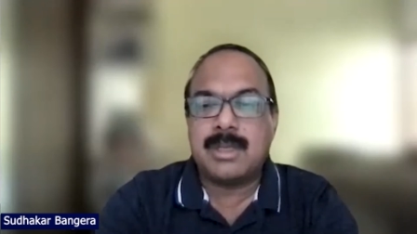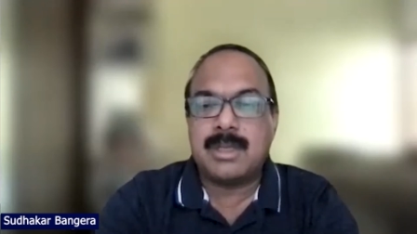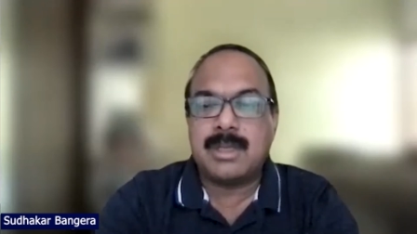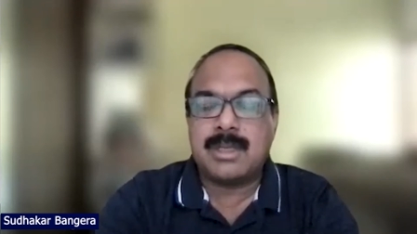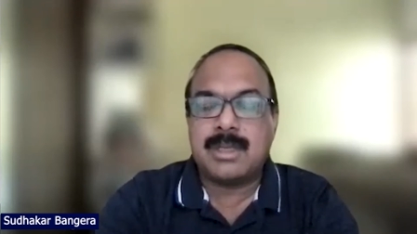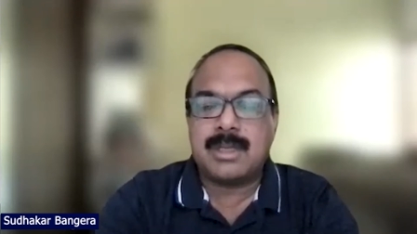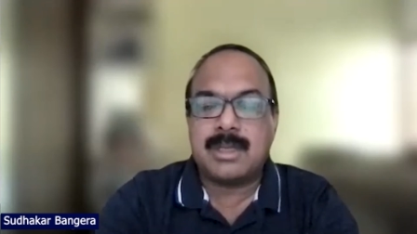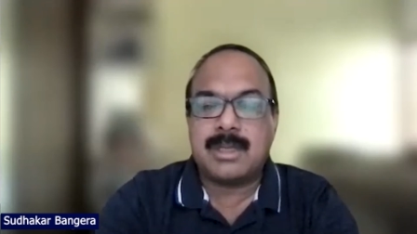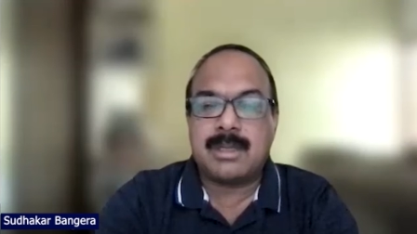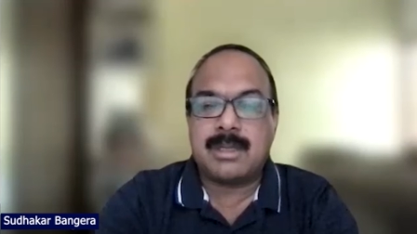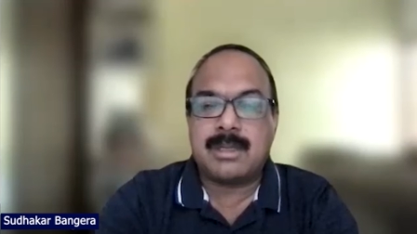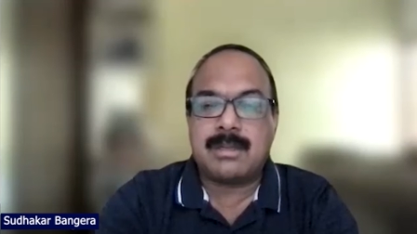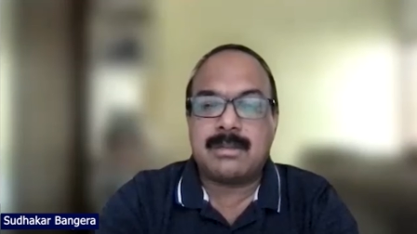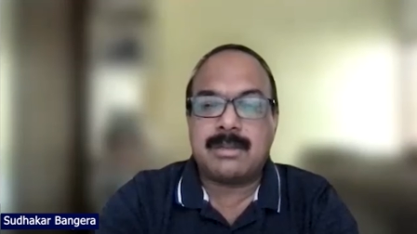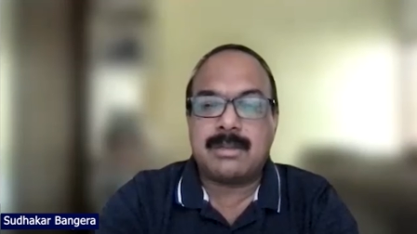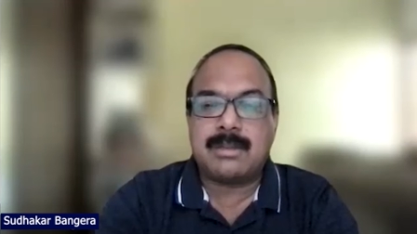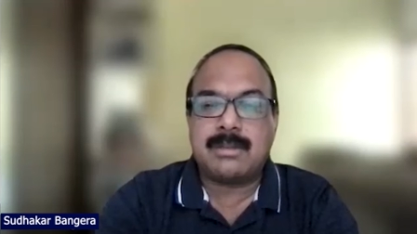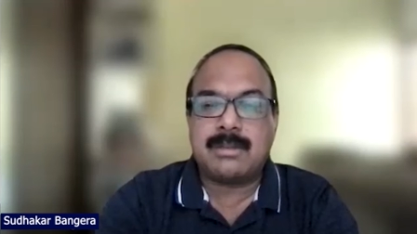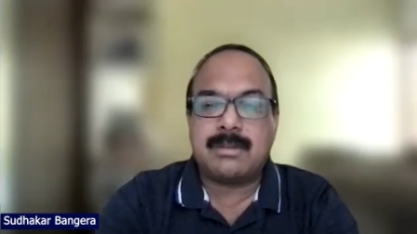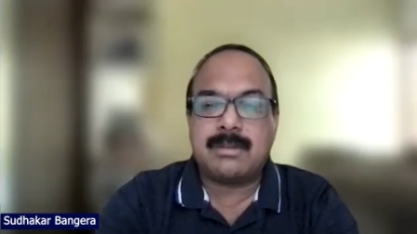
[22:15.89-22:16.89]
uh, you
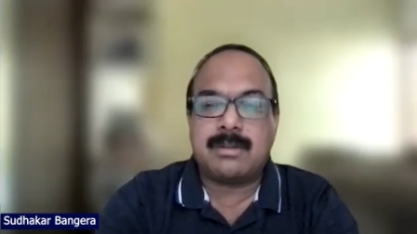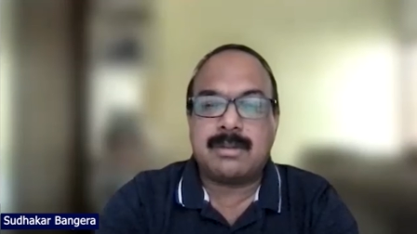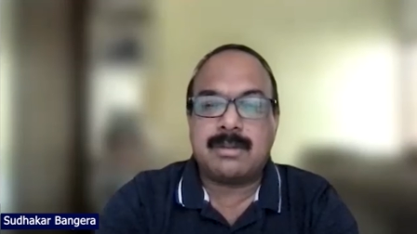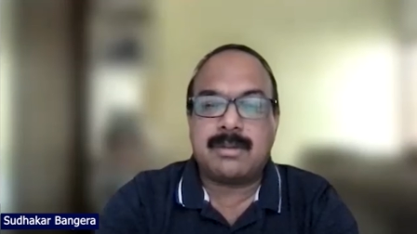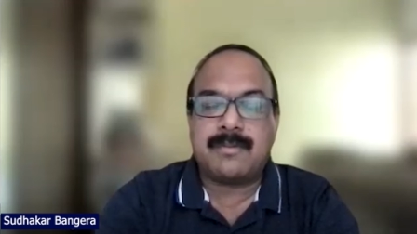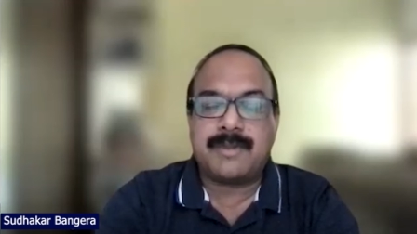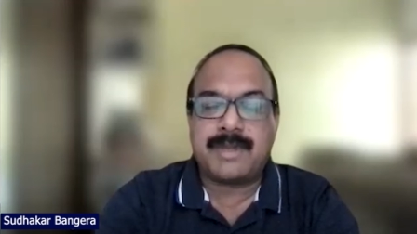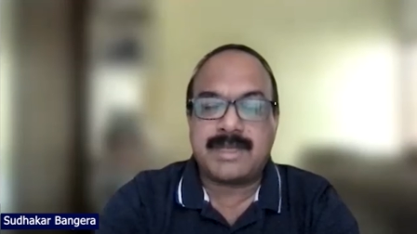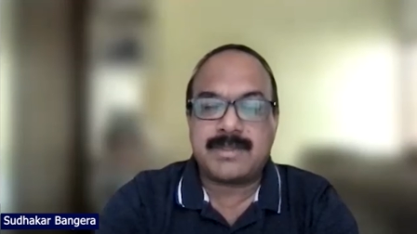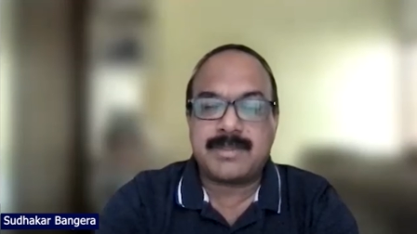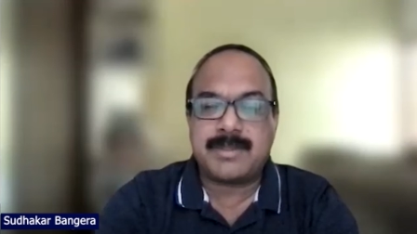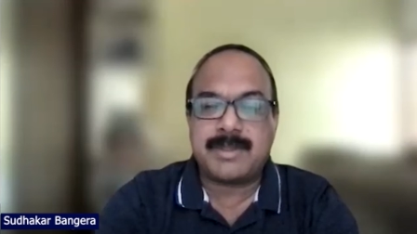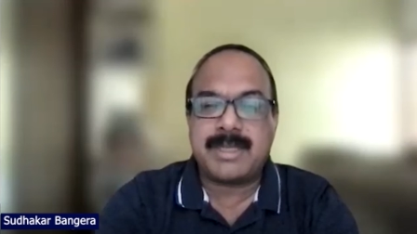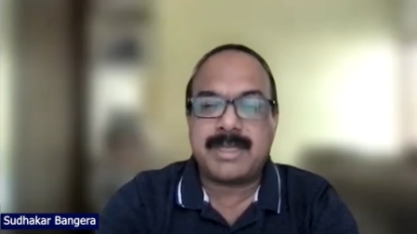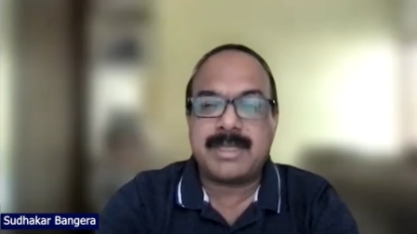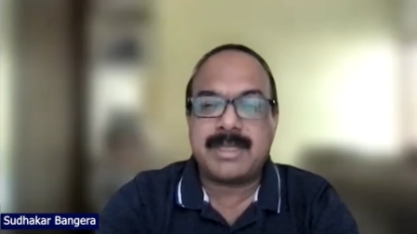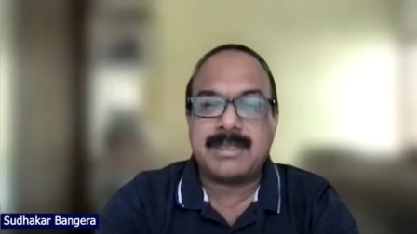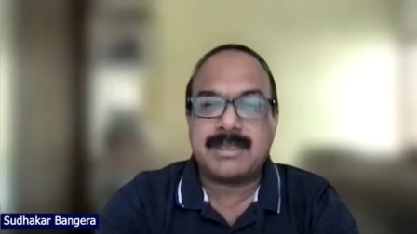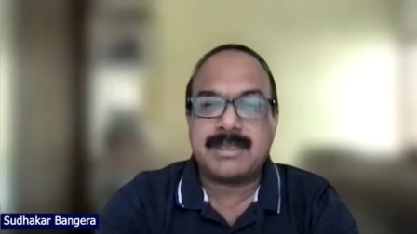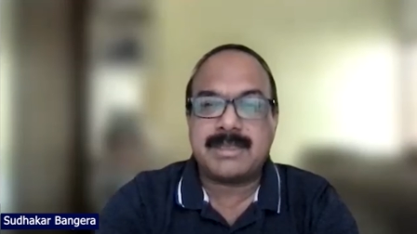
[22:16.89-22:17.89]
know, of
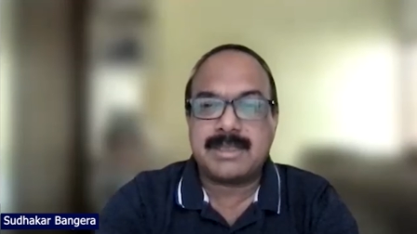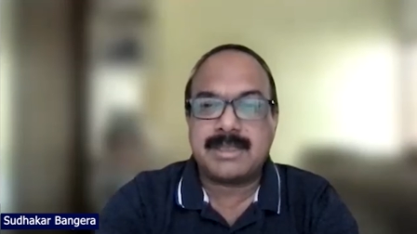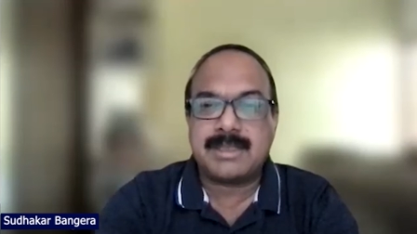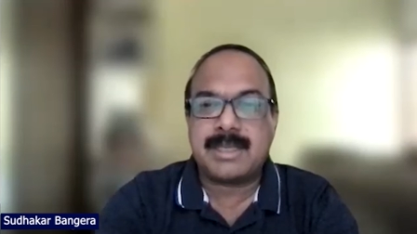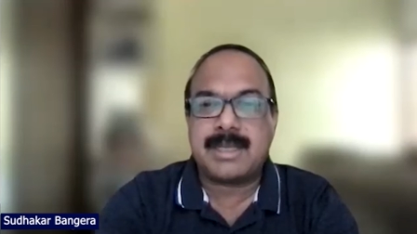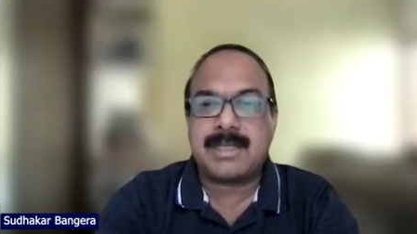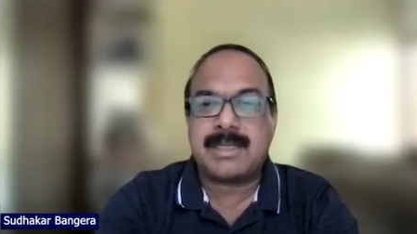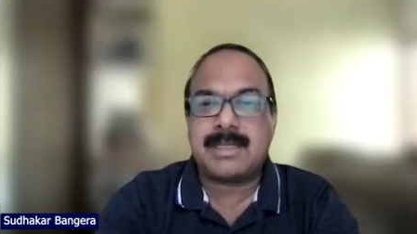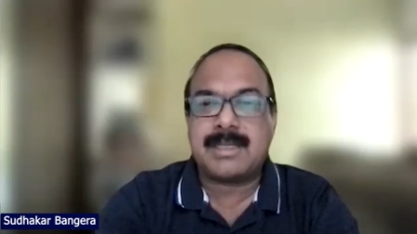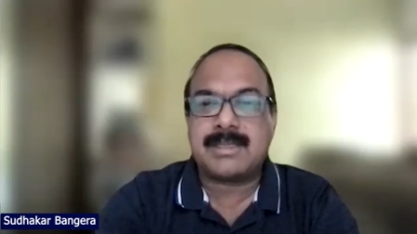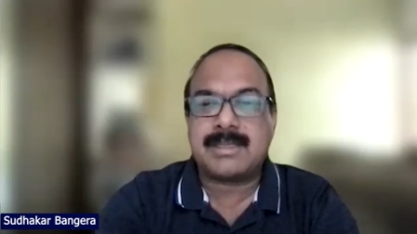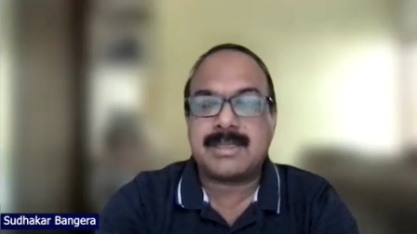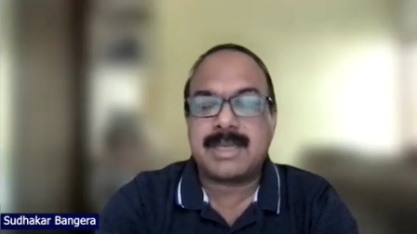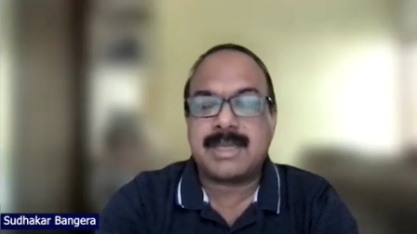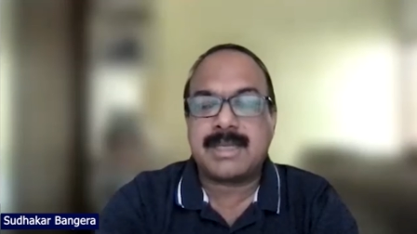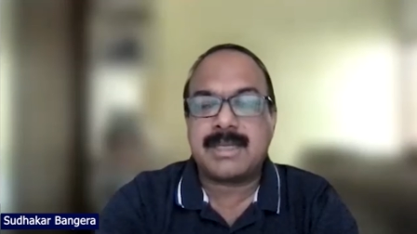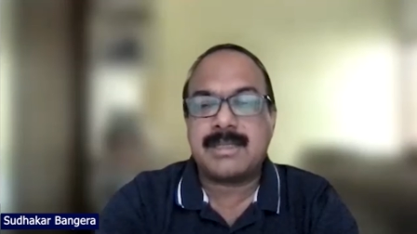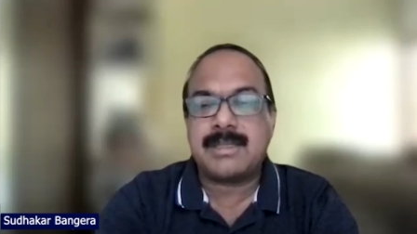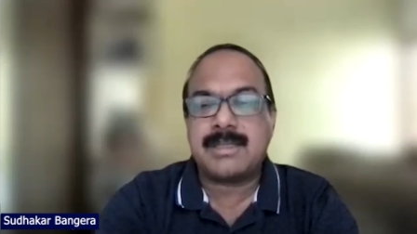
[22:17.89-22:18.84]
experience in that side,